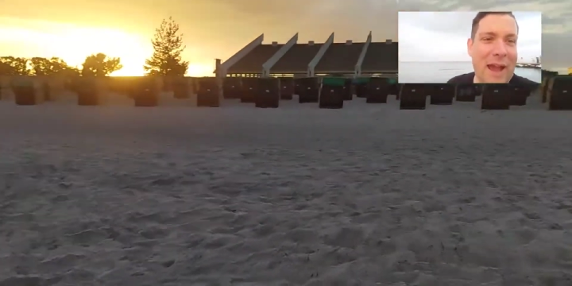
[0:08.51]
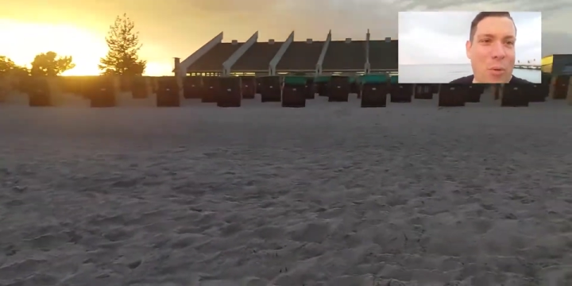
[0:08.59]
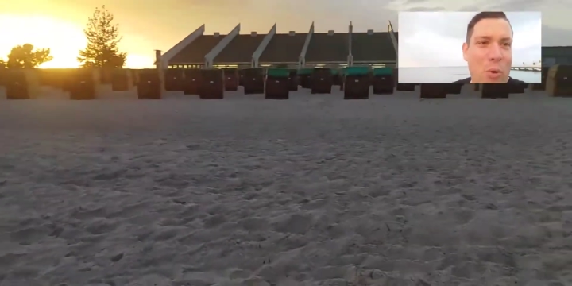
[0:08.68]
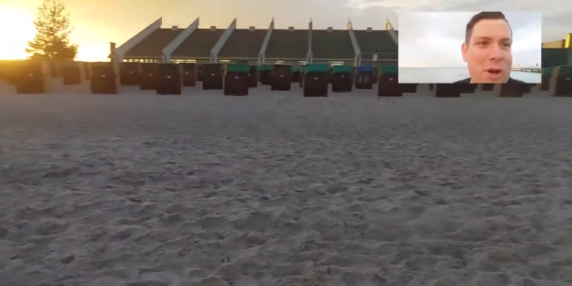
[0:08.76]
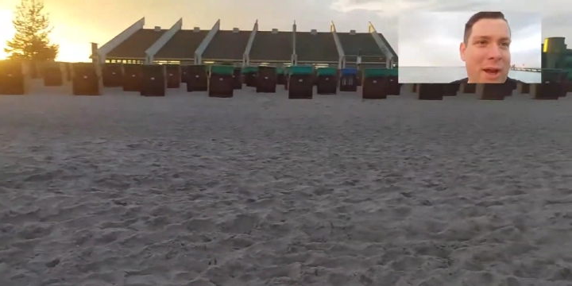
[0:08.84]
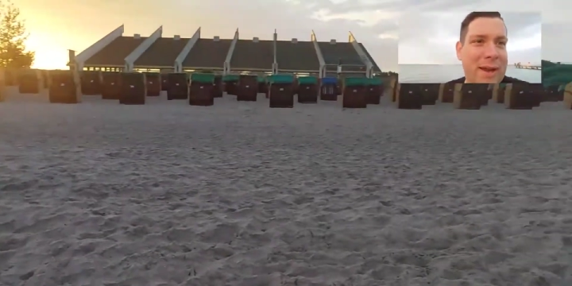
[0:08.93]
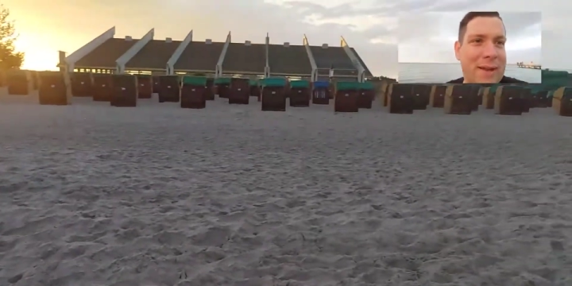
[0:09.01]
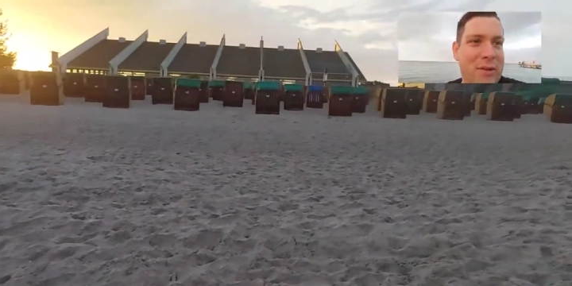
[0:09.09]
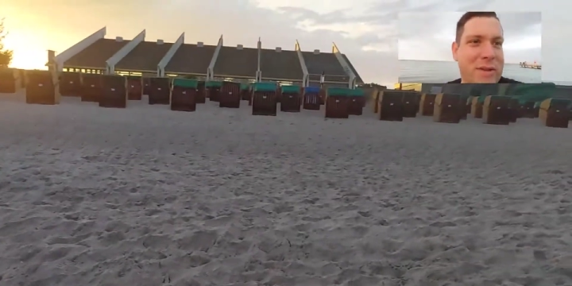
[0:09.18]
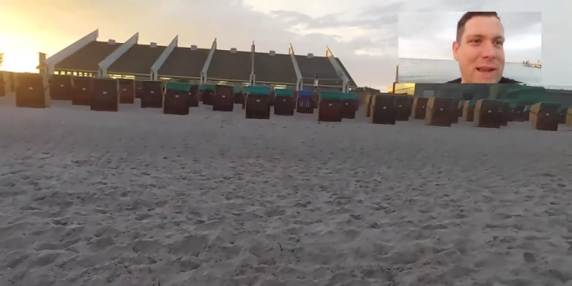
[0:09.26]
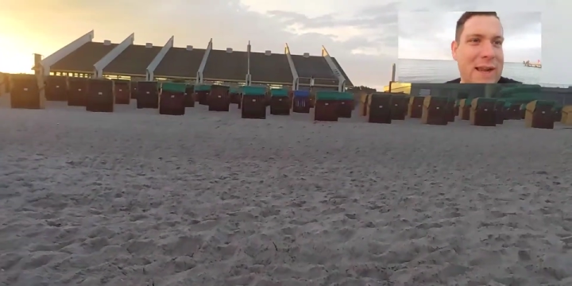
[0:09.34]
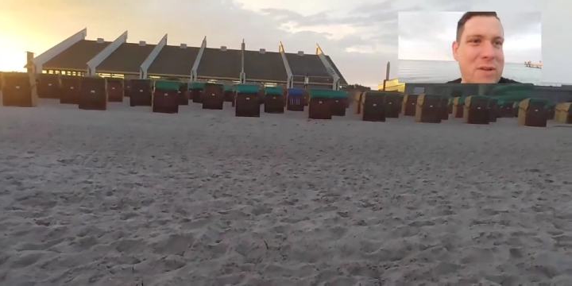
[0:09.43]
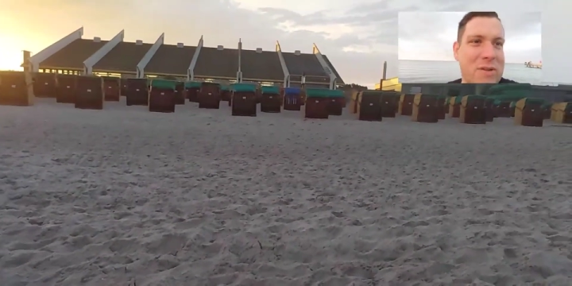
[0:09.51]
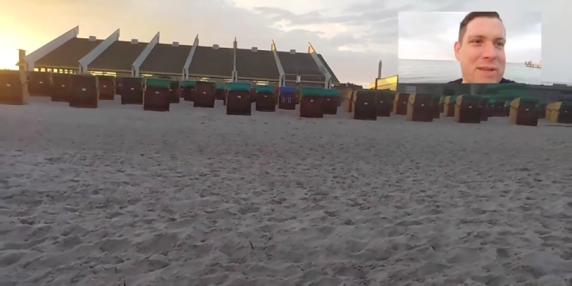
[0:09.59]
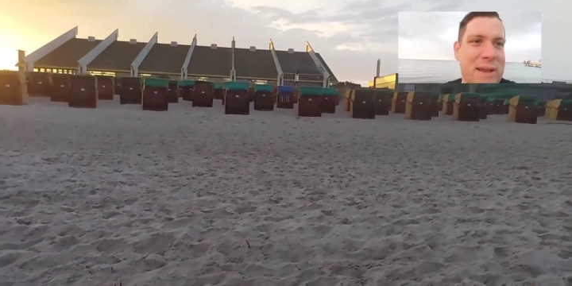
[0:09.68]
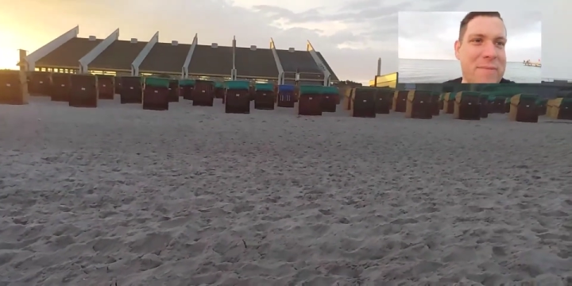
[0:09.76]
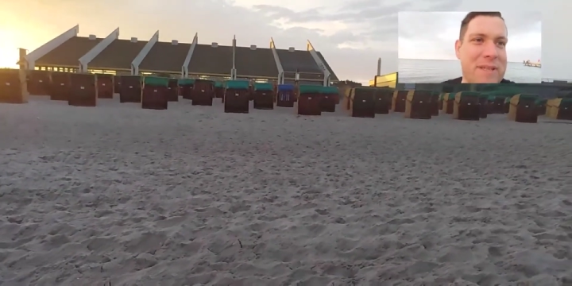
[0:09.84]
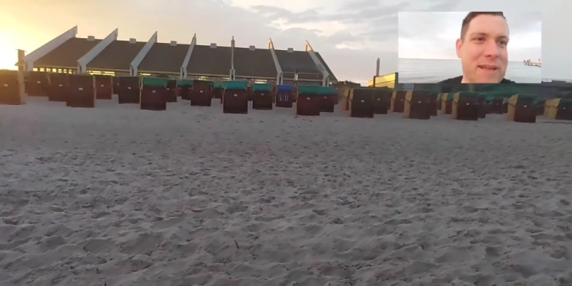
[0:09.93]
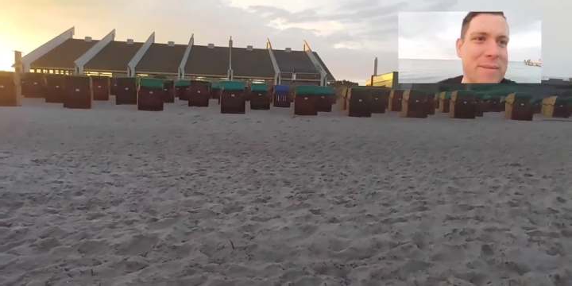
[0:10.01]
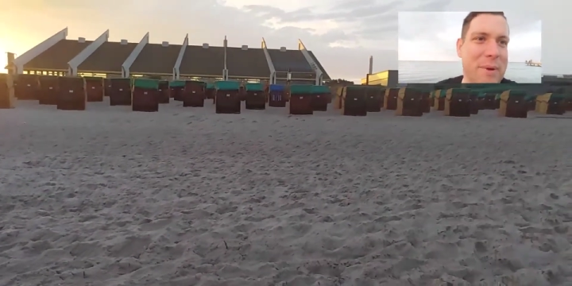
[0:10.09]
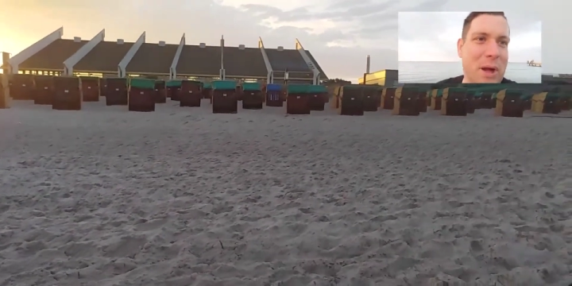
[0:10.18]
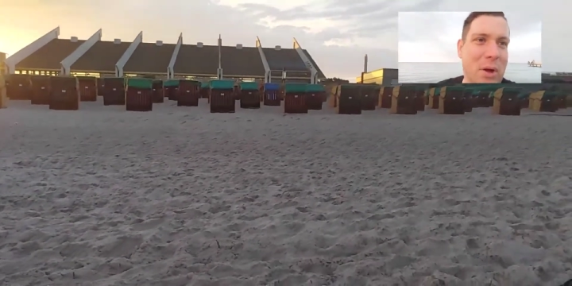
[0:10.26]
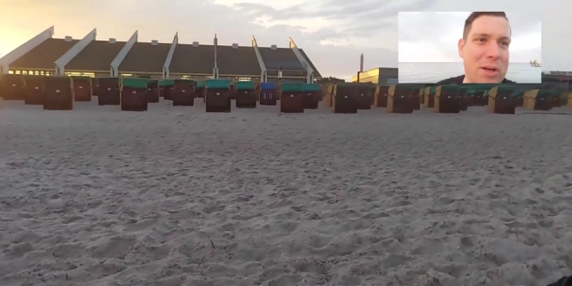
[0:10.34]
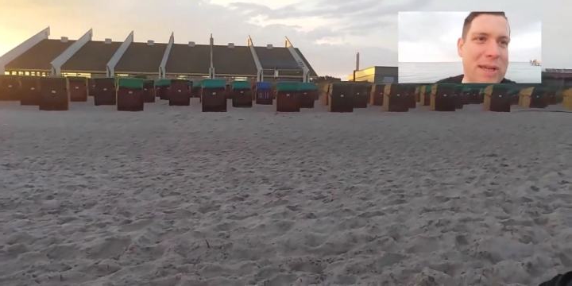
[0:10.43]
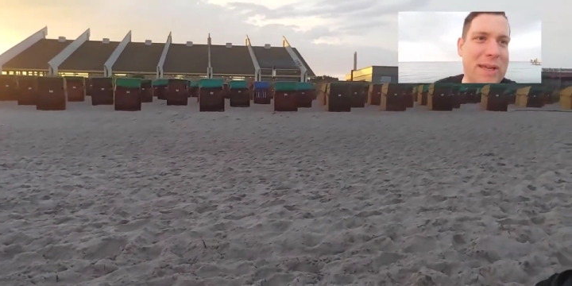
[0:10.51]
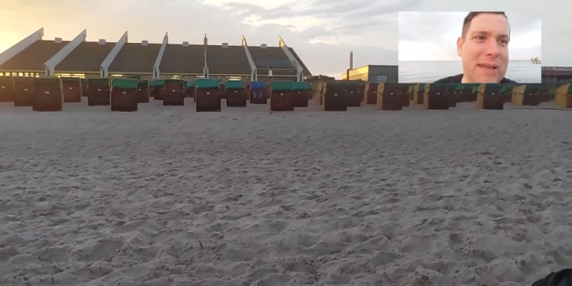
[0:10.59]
I would like to tell you something about